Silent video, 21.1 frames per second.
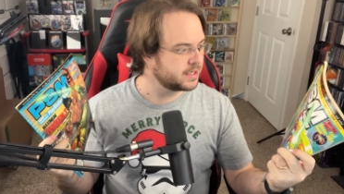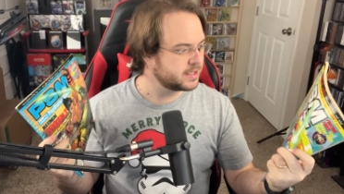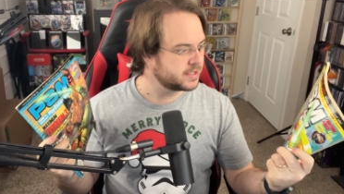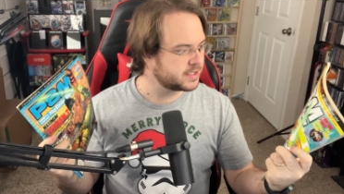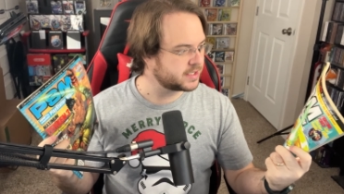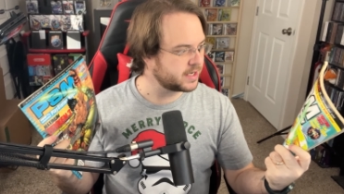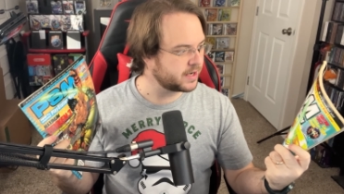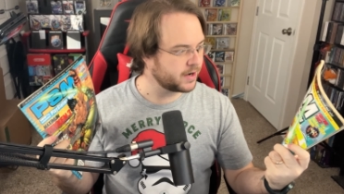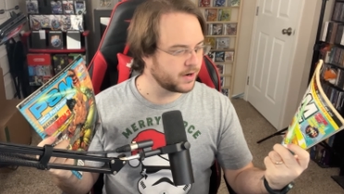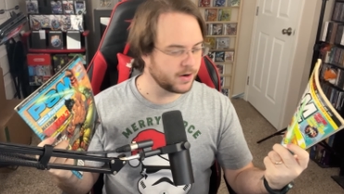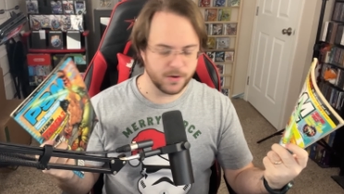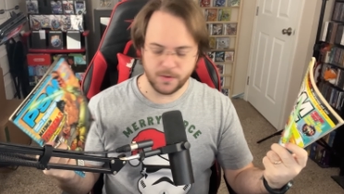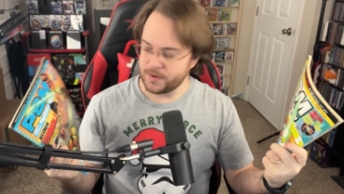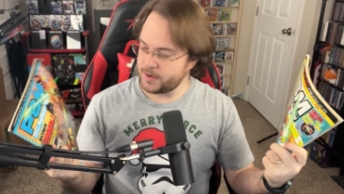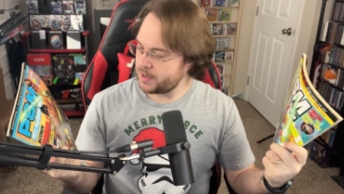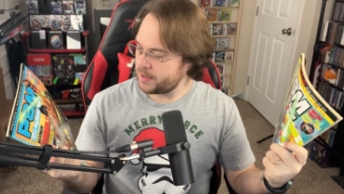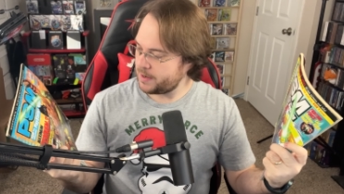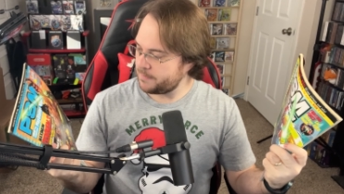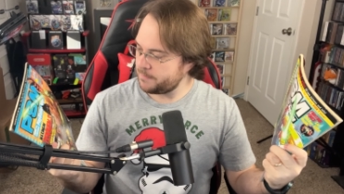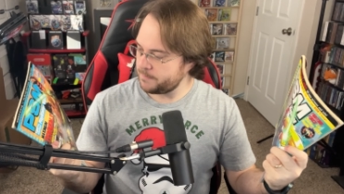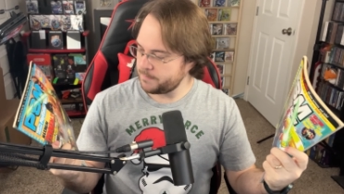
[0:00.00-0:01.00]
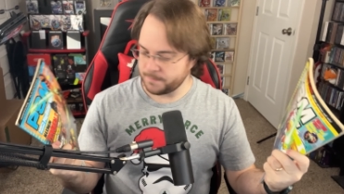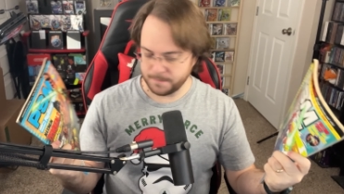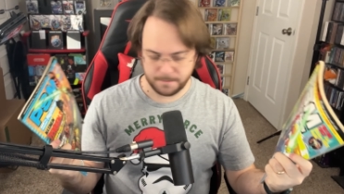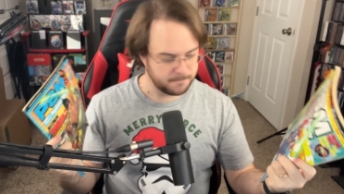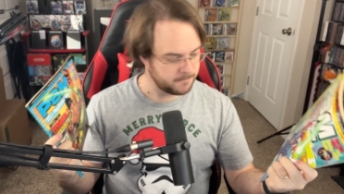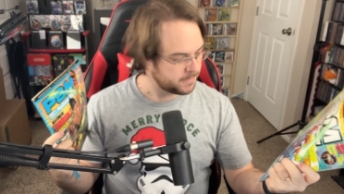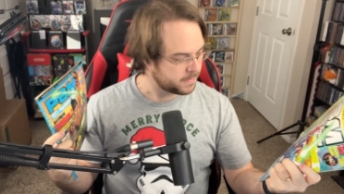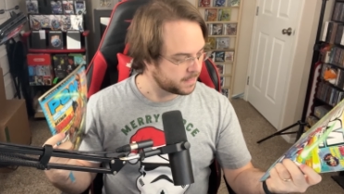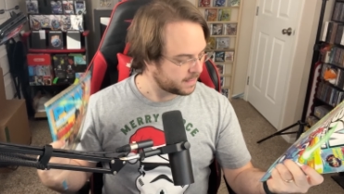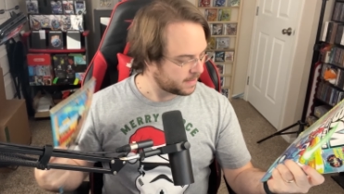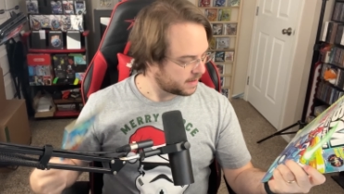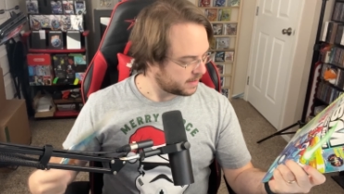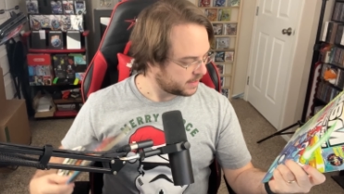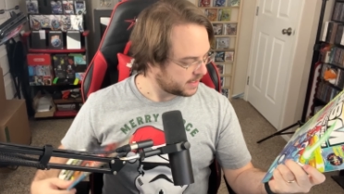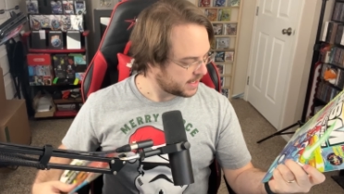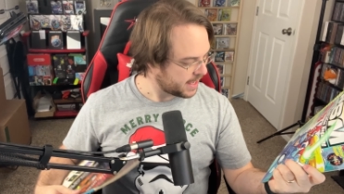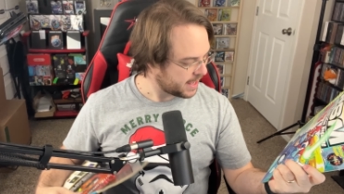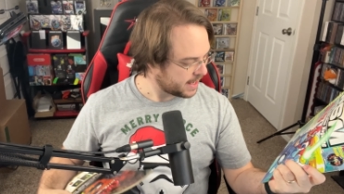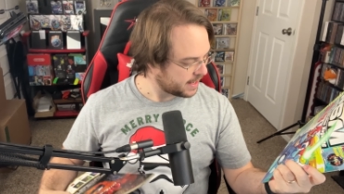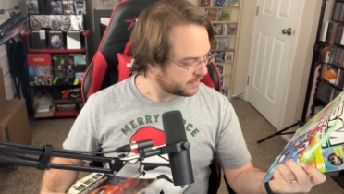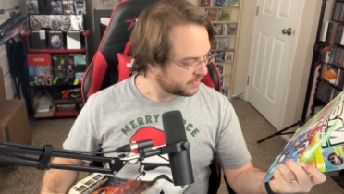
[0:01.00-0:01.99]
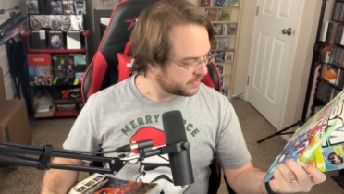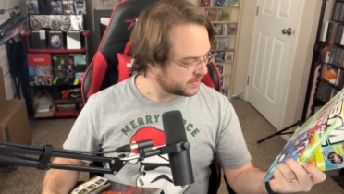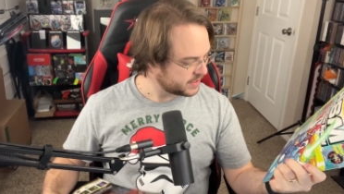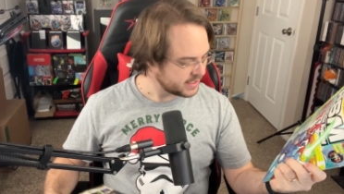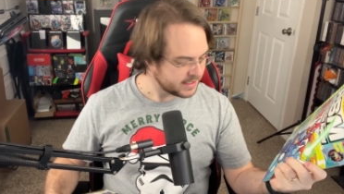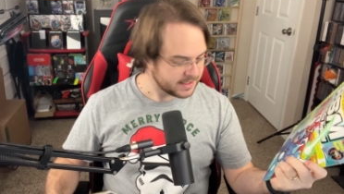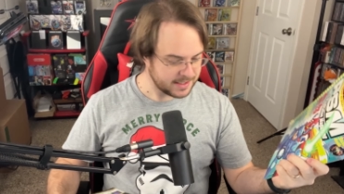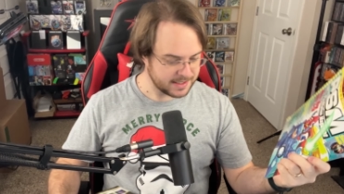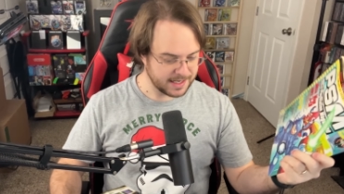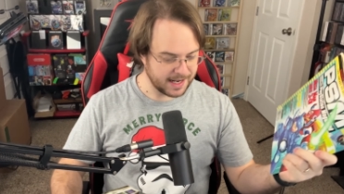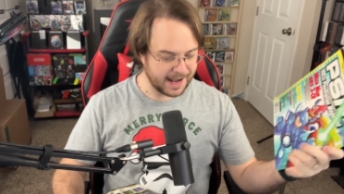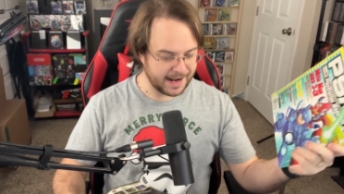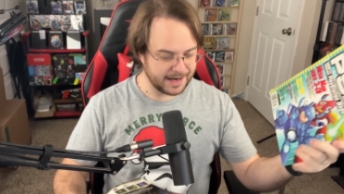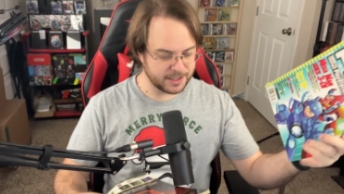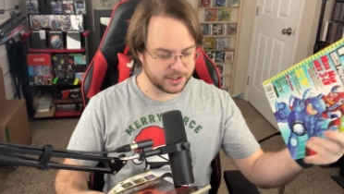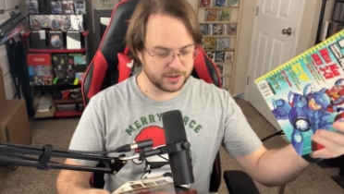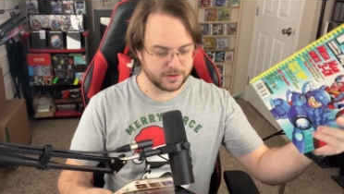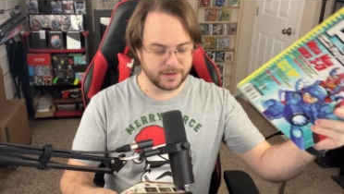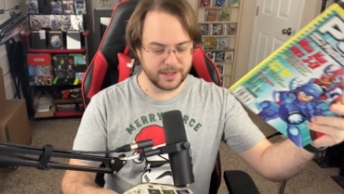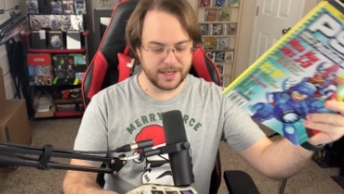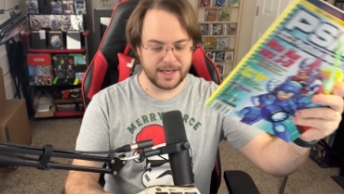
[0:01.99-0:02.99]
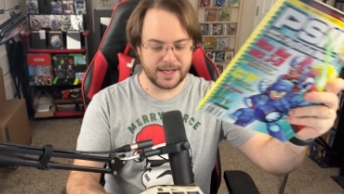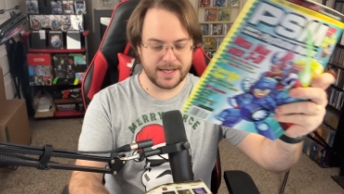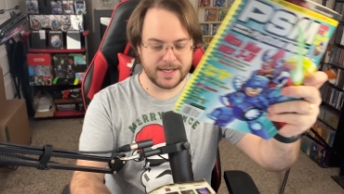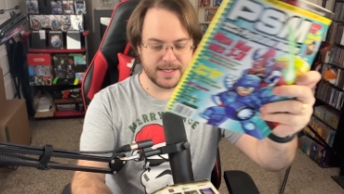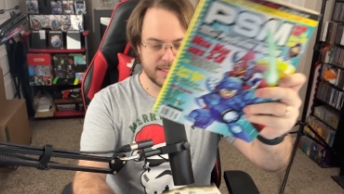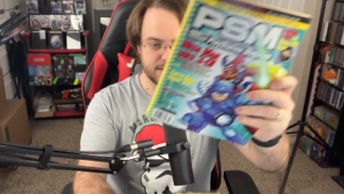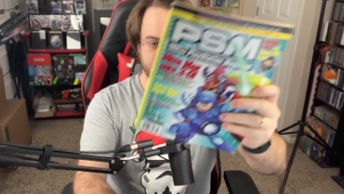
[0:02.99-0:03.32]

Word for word: So yeah, this actually is